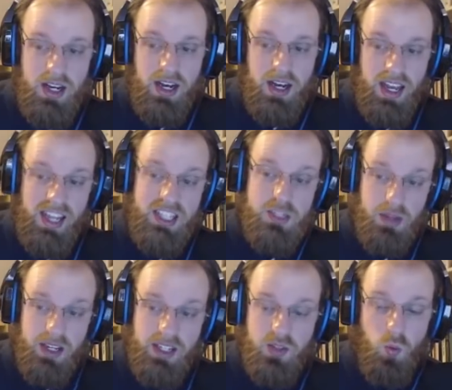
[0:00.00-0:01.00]

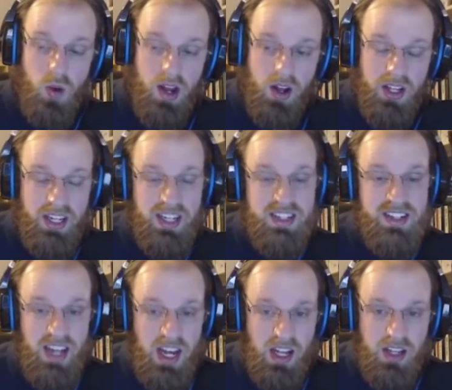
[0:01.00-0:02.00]
explained well in its
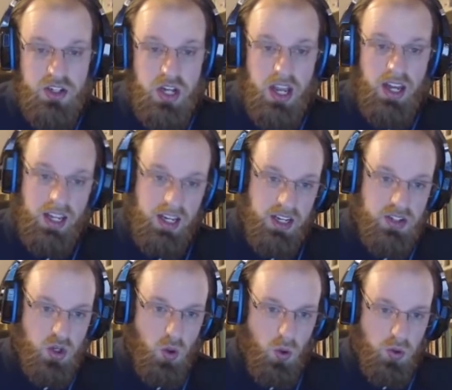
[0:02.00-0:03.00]
knowledge and in its
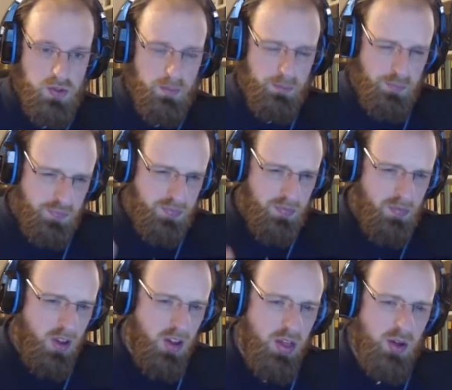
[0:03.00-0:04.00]
goals.
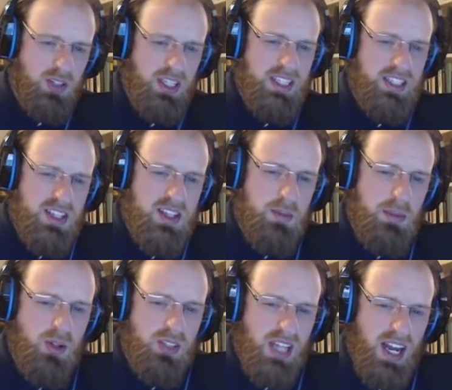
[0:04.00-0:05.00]
Thirdly, does the
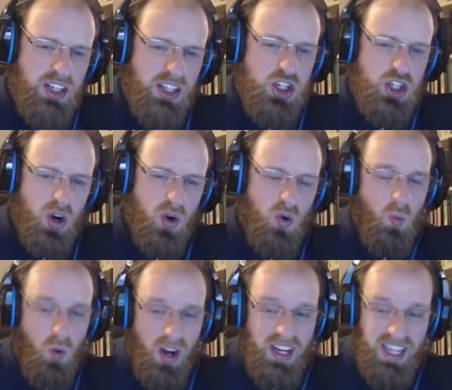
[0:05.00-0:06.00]
build guide show
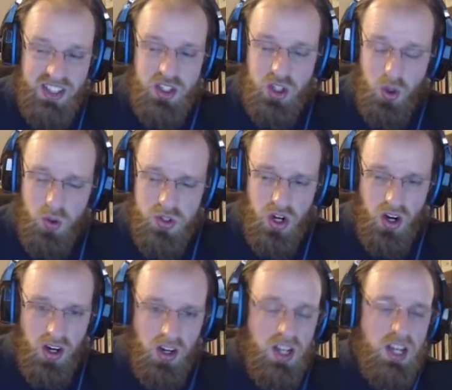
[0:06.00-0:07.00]
what its goals
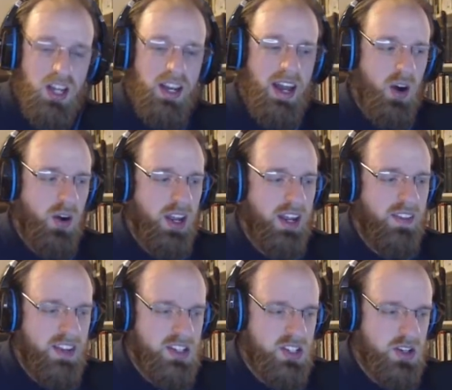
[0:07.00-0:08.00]
are? Now, in
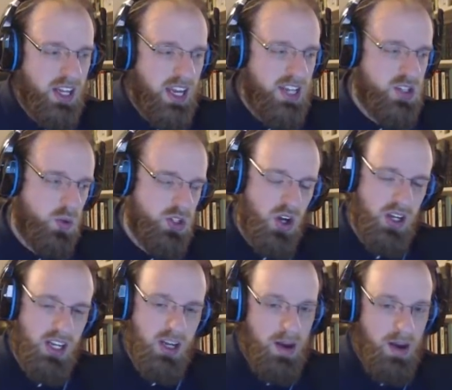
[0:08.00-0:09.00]
this case, we're
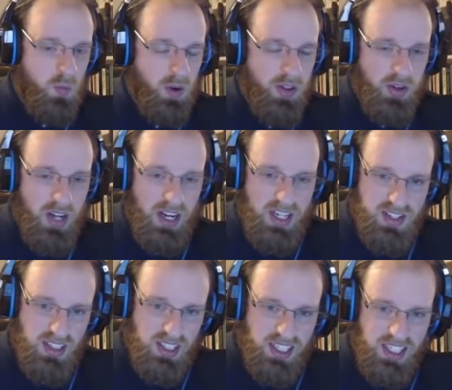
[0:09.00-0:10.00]
talking about whether or not it's
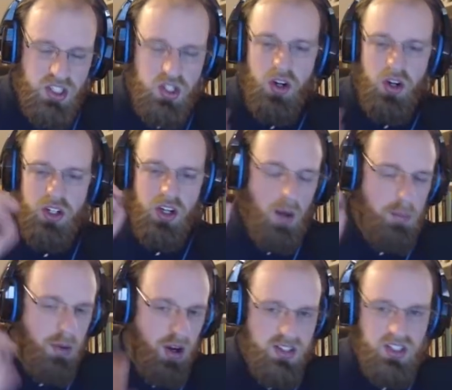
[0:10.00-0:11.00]
a league starter, a
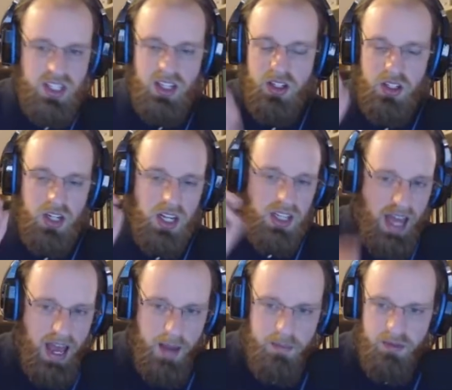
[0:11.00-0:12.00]
boss killer, a
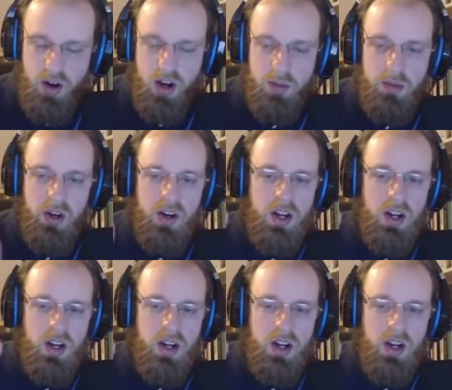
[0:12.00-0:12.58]
lab farmer,